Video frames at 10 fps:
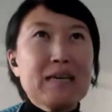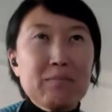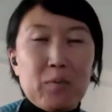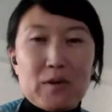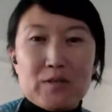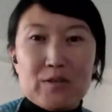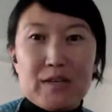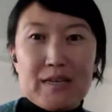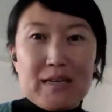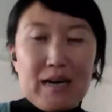keep
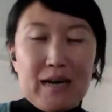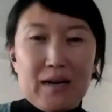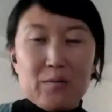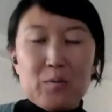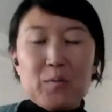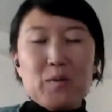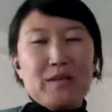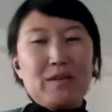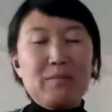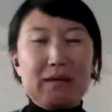wondering
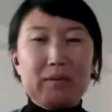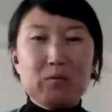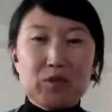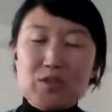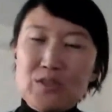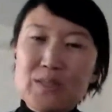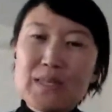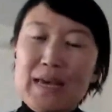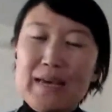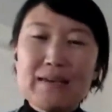whether maybe we should
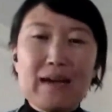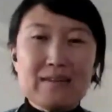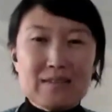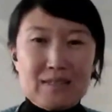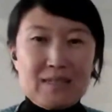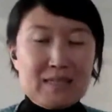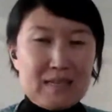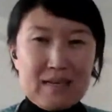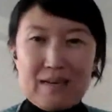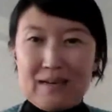stay and just
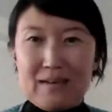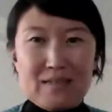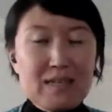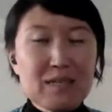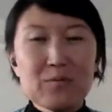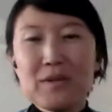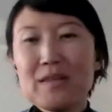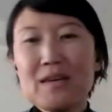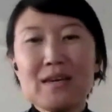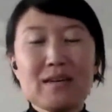deal with
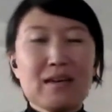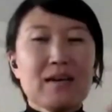it,